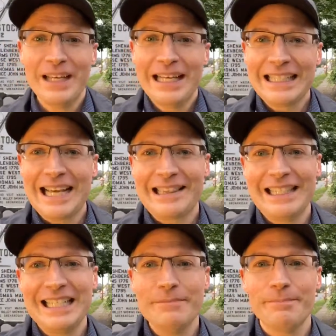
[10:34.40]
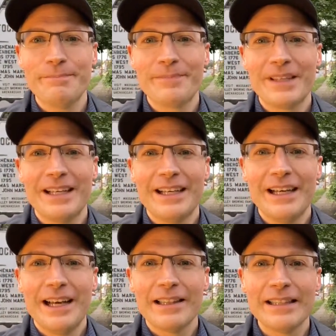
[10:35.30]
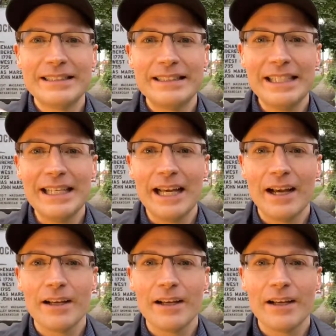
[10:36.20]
Kathleen, let's see.